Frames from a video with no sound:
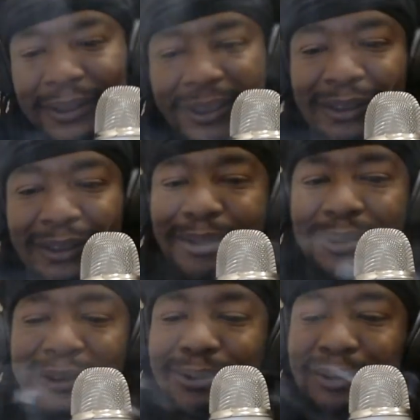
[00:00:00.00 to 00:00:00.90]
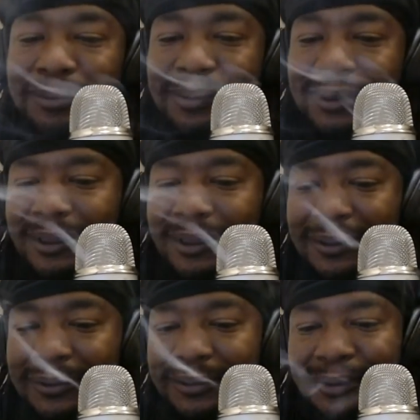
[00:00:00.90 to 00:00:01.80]
He's going. He's going to be uh
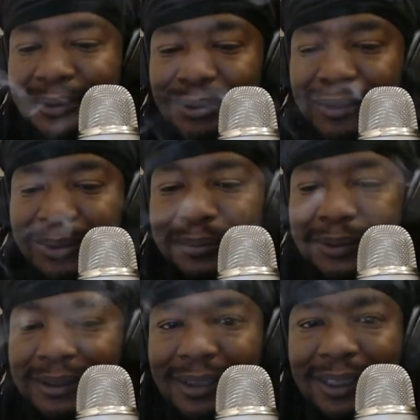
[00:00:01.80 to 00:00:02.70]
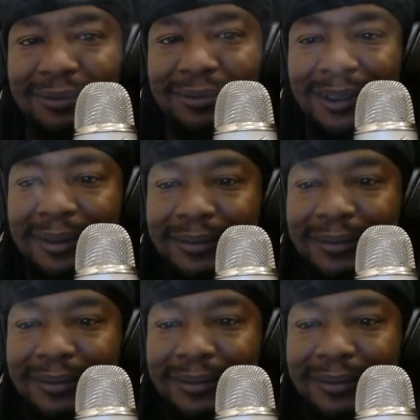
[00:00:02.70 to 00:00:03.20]
doing a little bit of time for that.